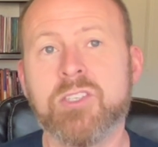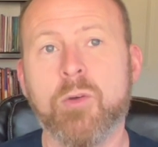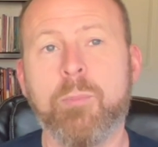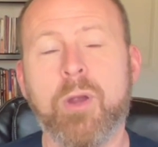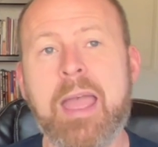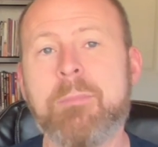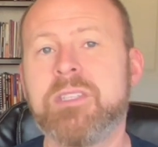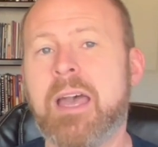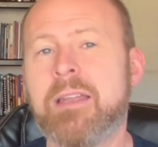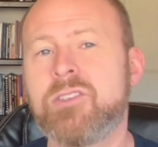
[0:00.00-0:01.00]
So perhaps
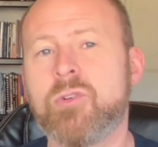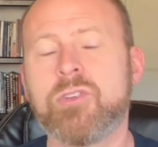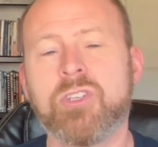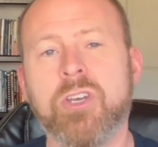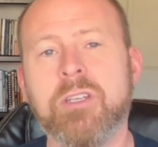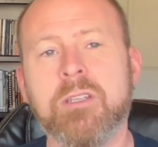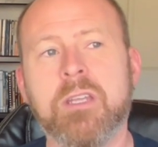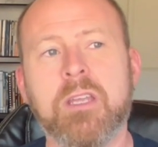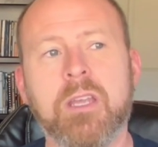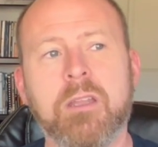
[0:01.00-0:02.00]
dinosaurs couldn't
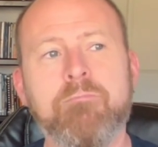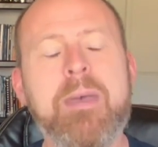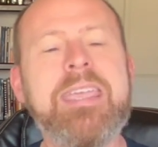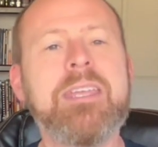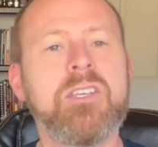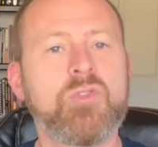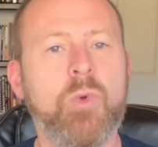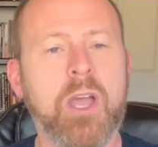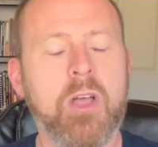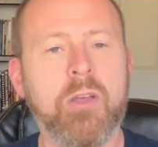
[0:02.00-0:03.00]
make it as
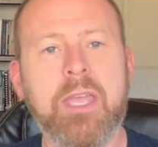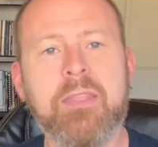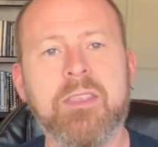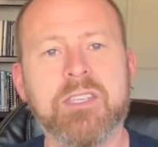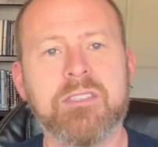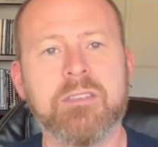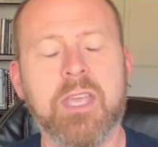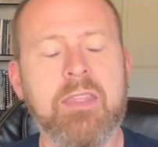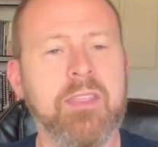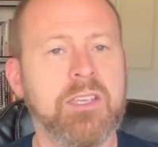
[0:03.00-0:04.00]
well in
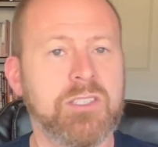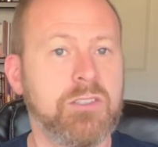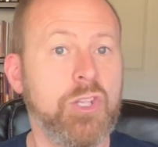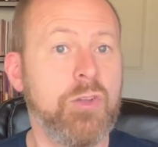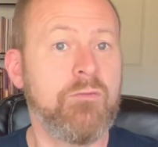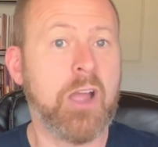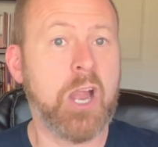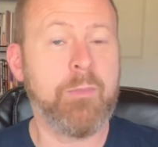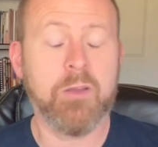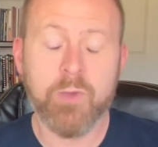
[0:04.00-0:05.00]
this new
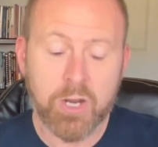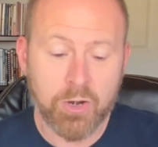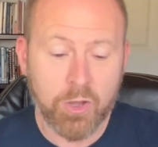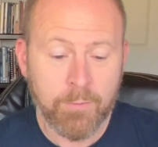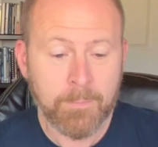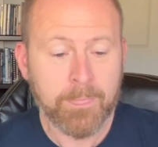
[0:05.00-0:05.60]
environment. We don't know.